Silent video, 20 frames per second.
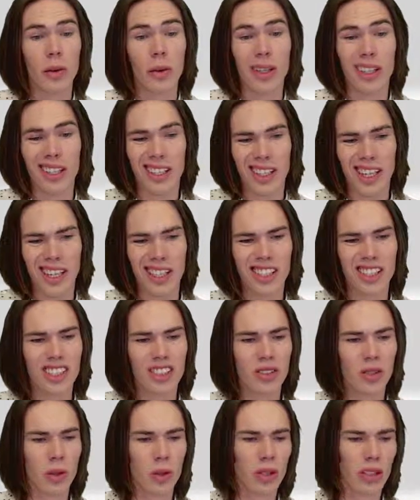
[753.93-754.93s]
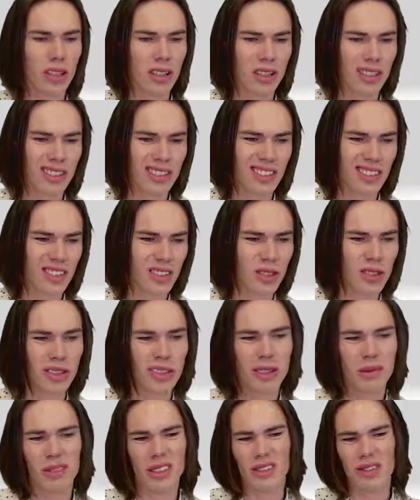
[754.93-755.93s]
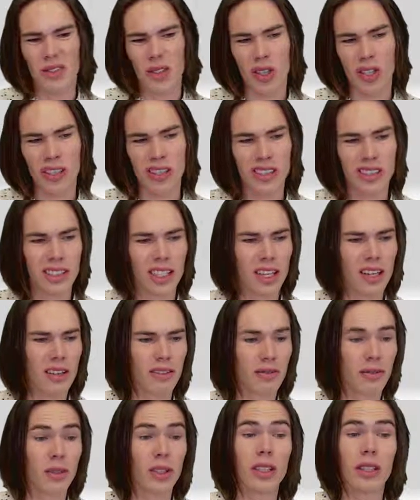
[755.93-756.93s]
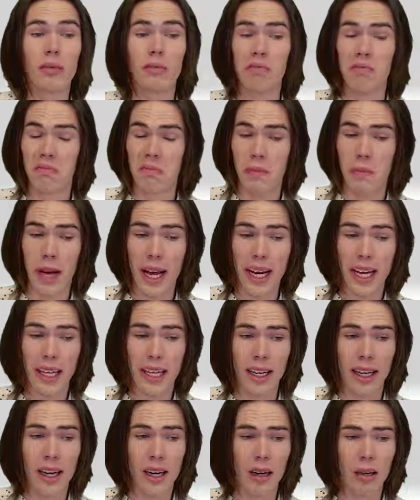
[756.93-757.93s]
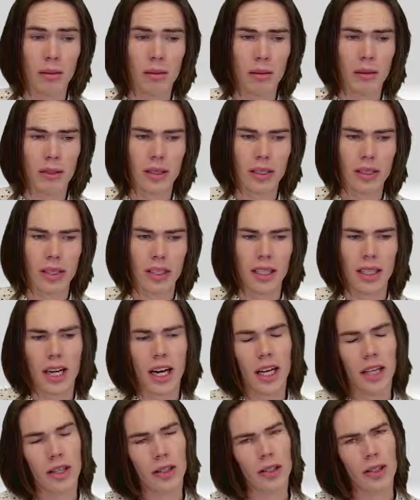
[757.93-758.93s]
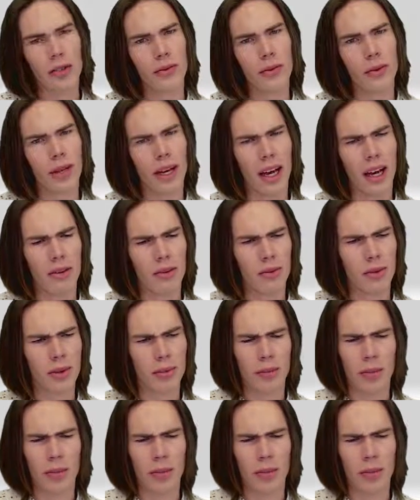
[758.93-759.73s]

You can uninstall it, do some advanced stuff, you can back it up. I don't know if have we